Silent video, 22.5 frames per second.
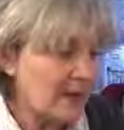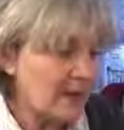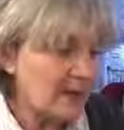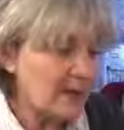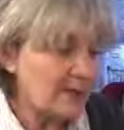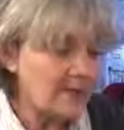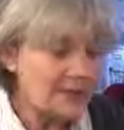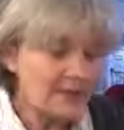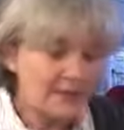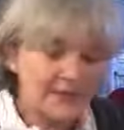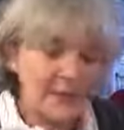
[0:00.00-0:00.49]

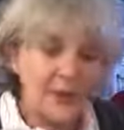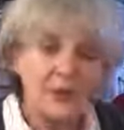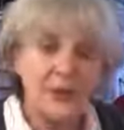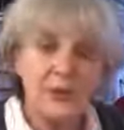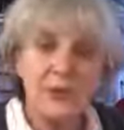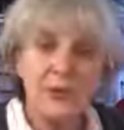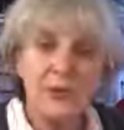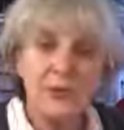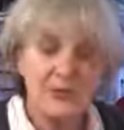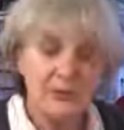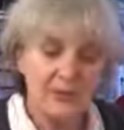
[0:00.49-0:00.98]
and then
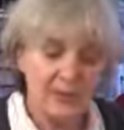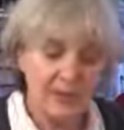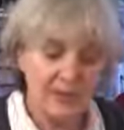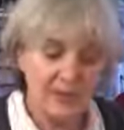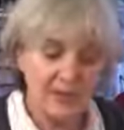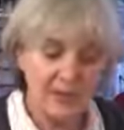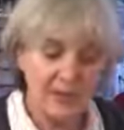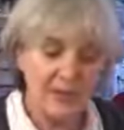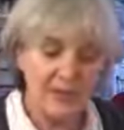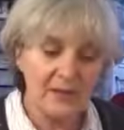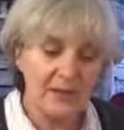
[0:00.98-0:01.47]
you can
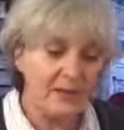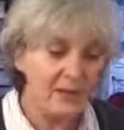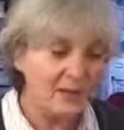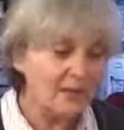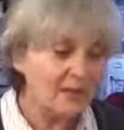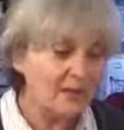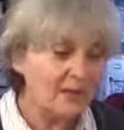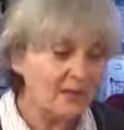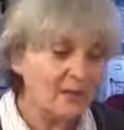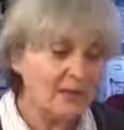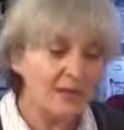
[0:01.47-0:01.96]

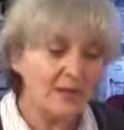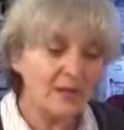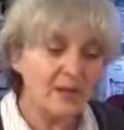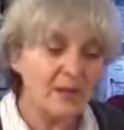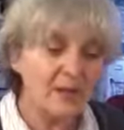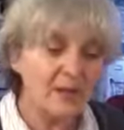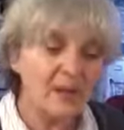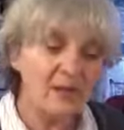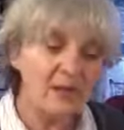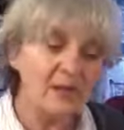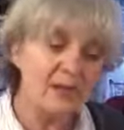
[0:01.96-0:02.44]

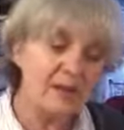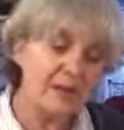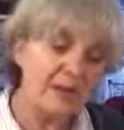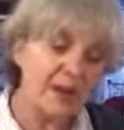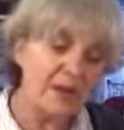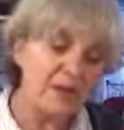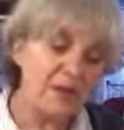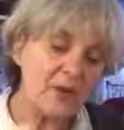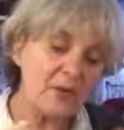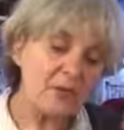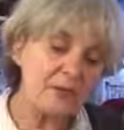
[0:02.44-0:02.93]

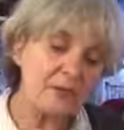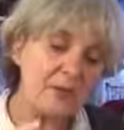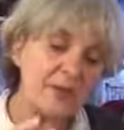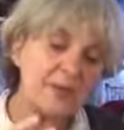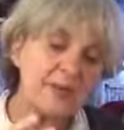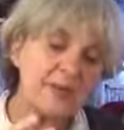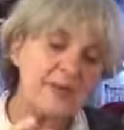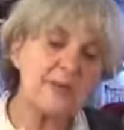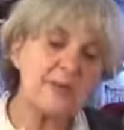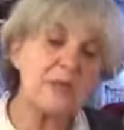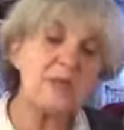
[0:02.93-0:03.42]
carry on
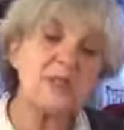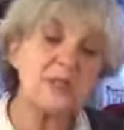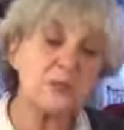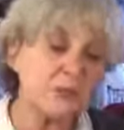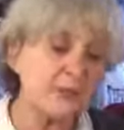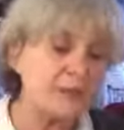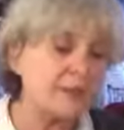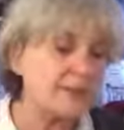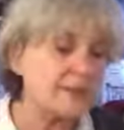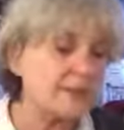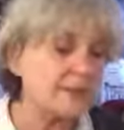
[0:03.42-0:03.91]
burning into
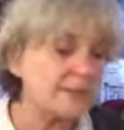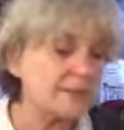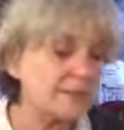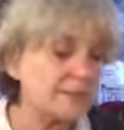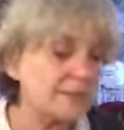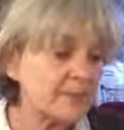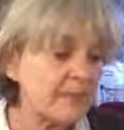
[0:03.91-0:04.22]
it.